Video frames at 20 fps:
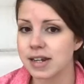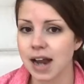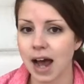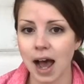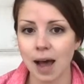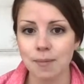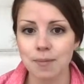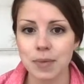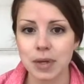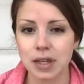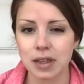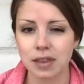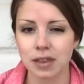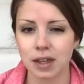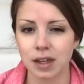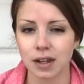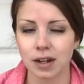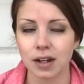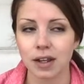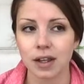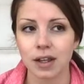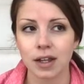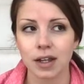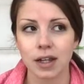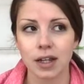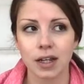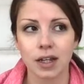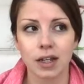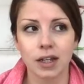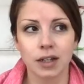not mean that
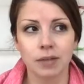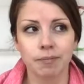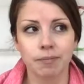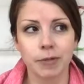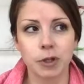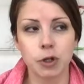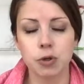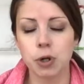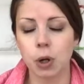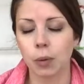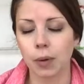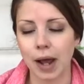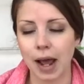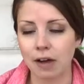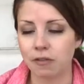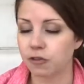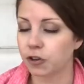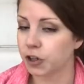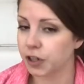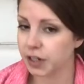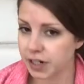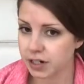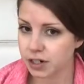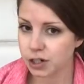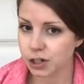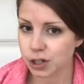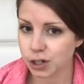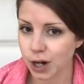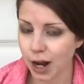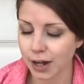you don't ever
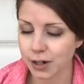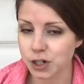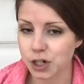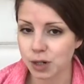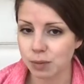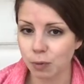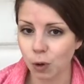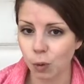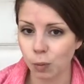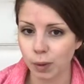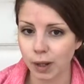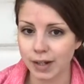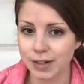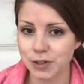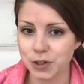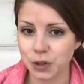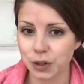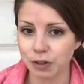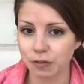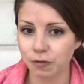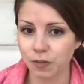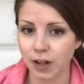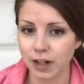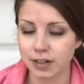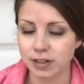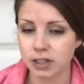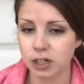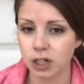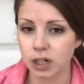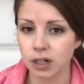need to stretch and mobilize your hip
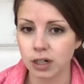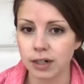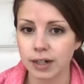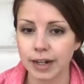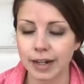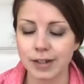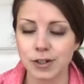flexor.